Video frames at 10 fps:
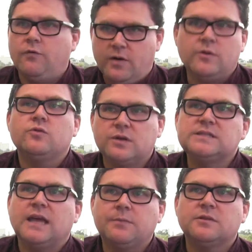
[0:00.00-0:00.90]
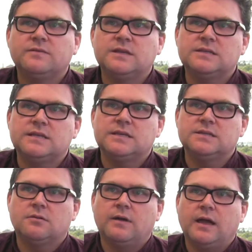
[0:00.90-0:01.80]
A very good example of this
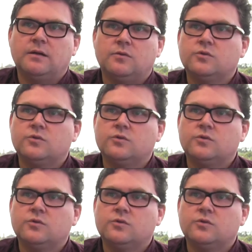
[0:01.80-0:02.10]
is around